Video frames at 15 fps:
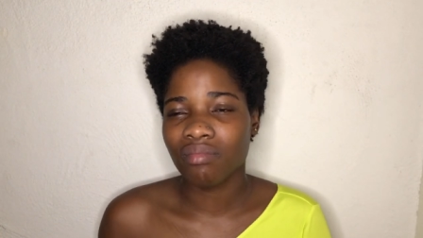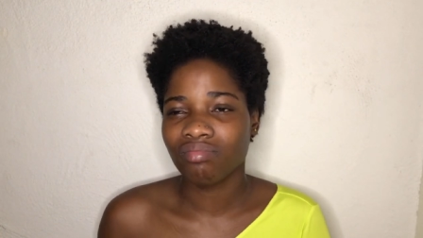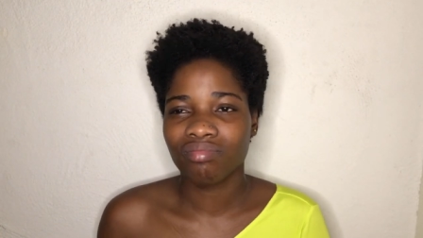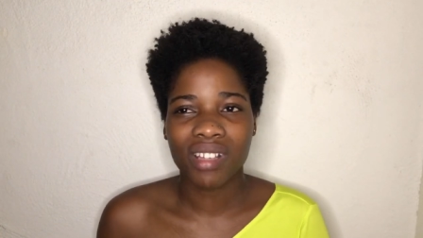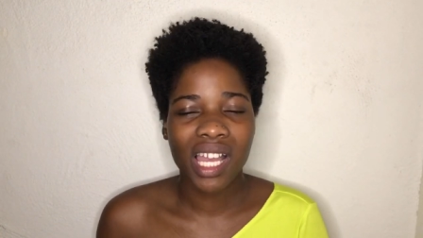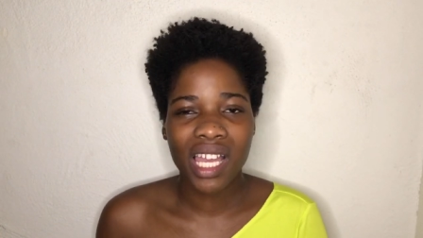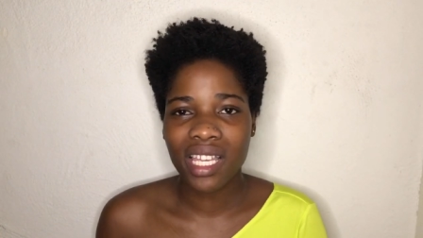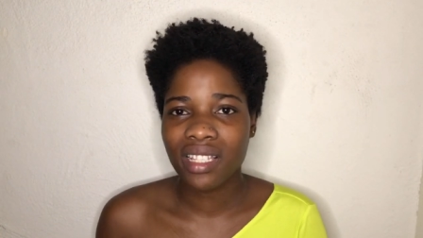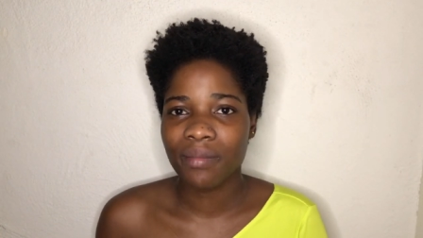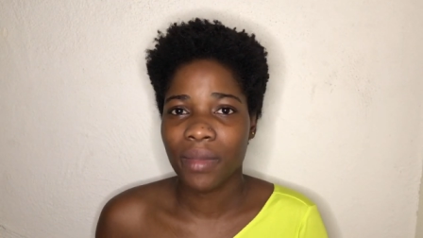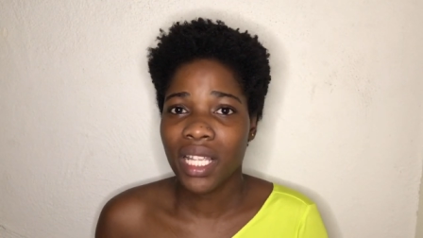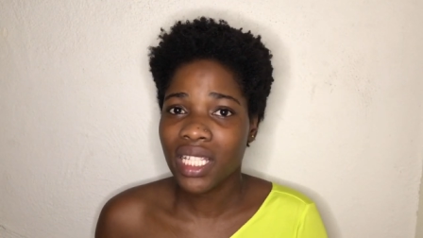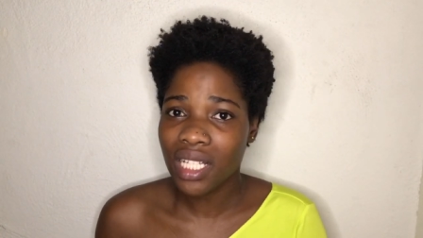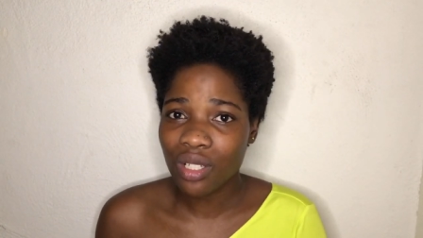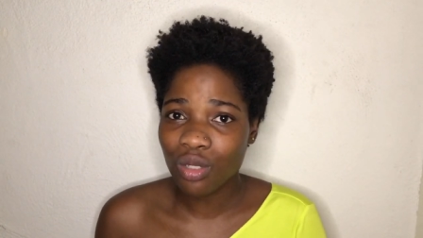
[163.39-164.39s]
guys, I'm not
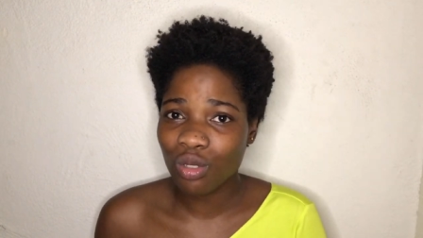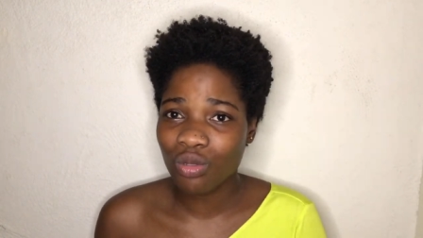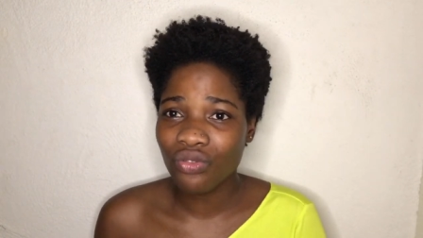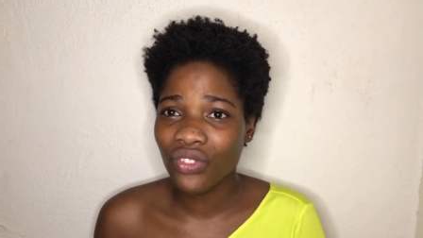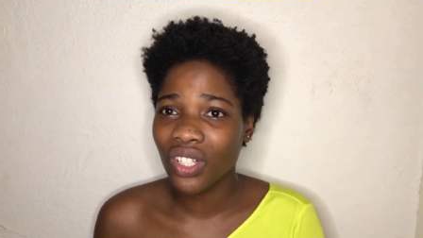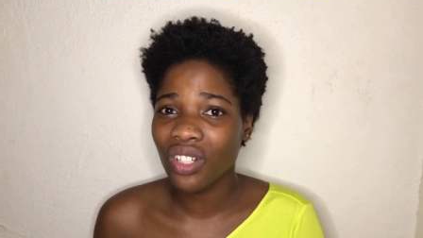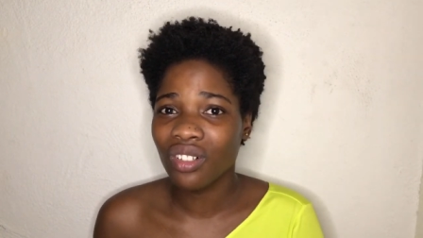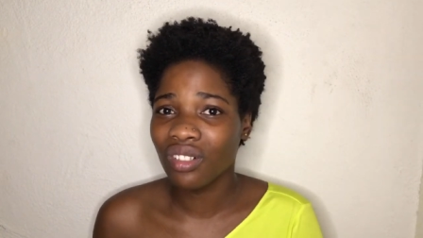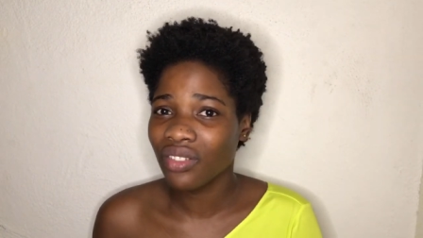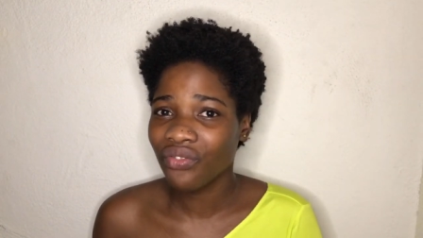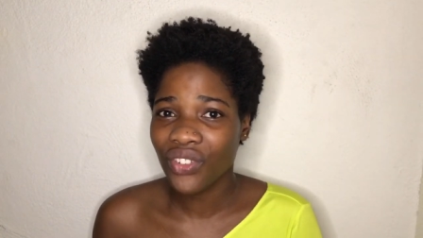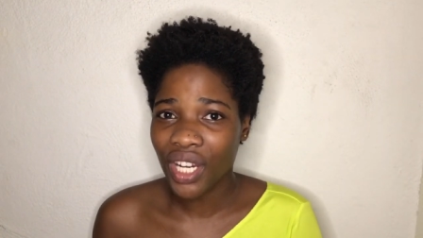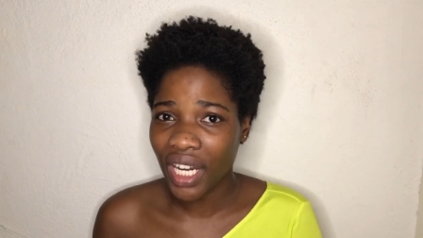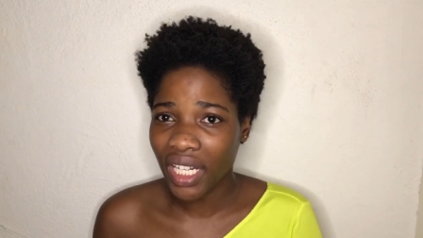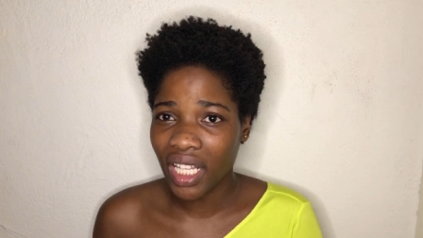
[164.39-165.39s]
telling them to go
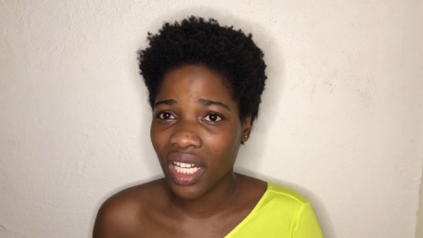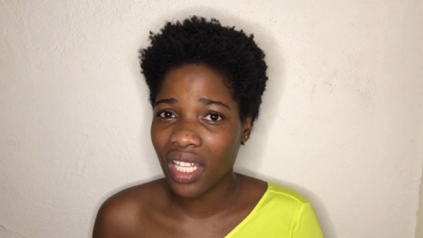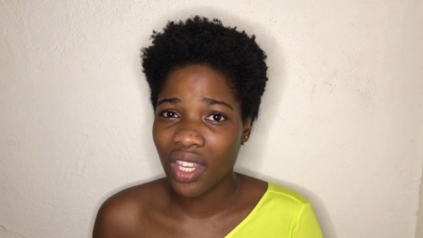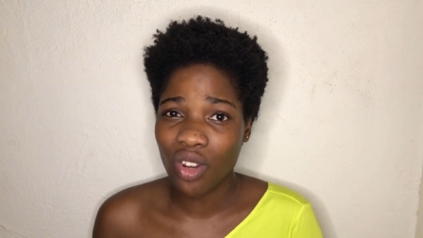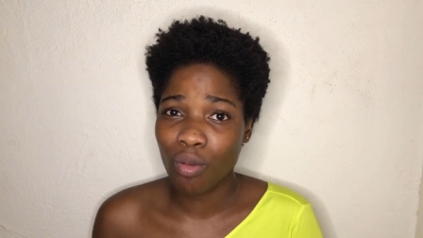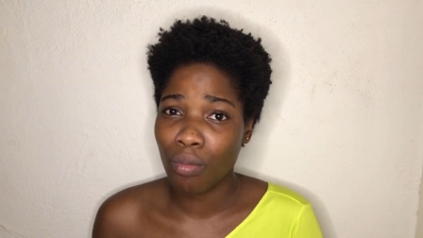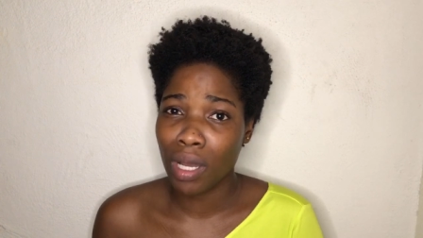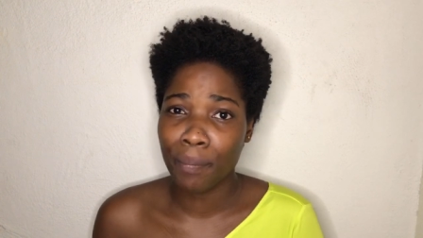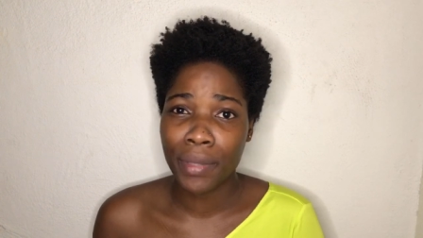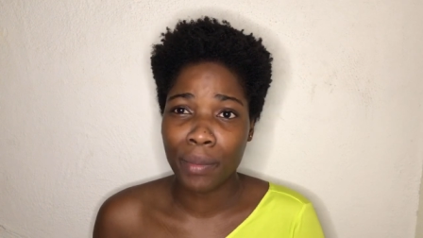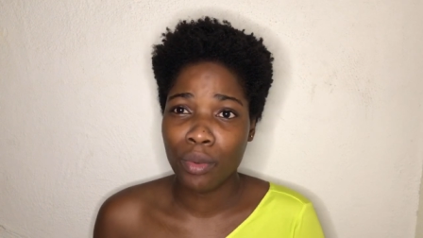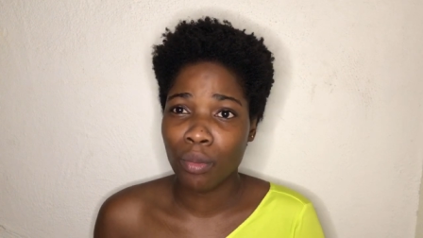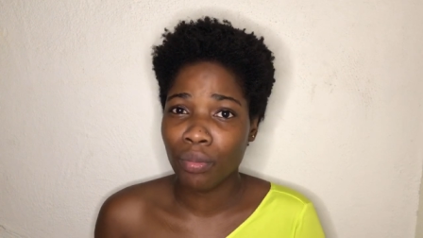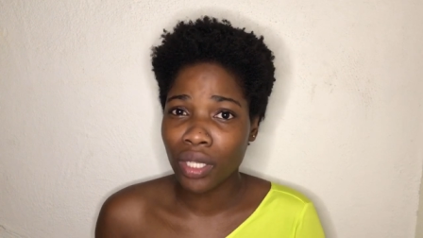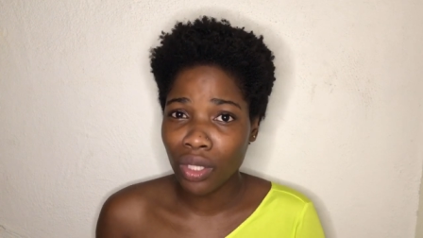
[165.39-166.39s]
far and lay down on people
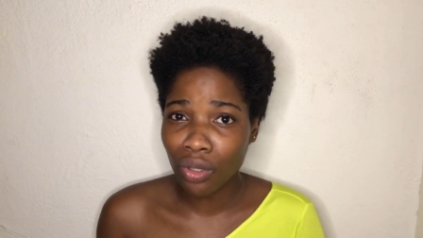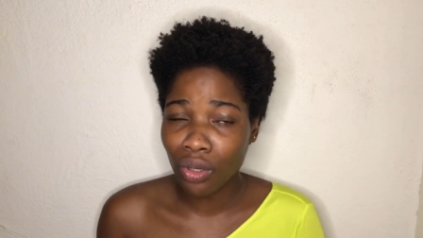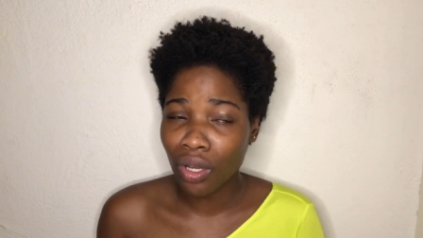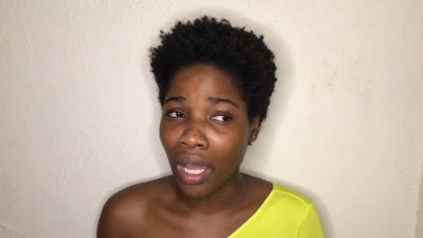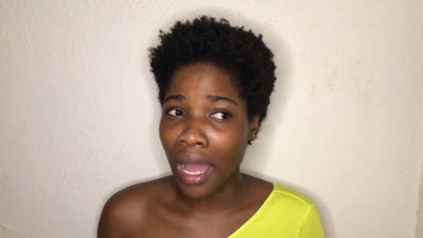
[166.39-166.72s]
pillow.